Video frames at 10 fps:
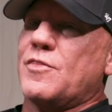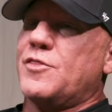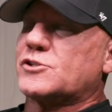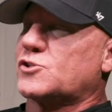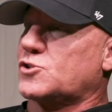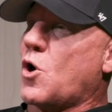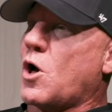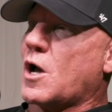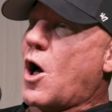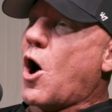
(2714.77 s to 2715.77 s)
the
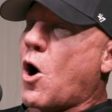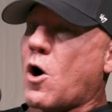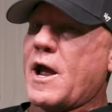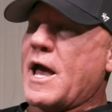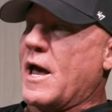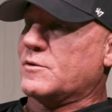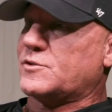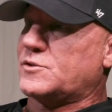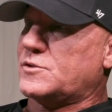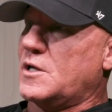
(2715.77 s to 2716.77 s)
song Our
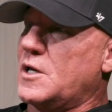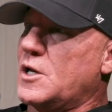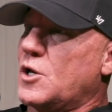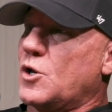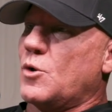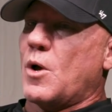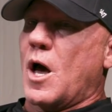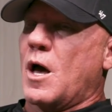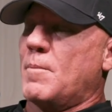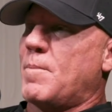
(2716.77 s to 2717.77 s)
House
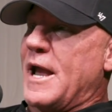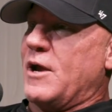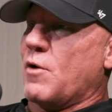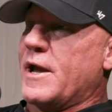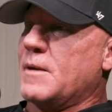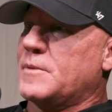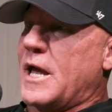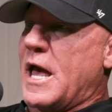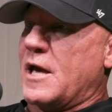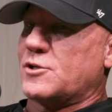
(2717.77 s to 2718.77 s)
by Graham
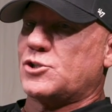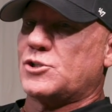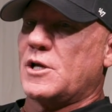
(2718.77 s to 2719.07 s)
Nash.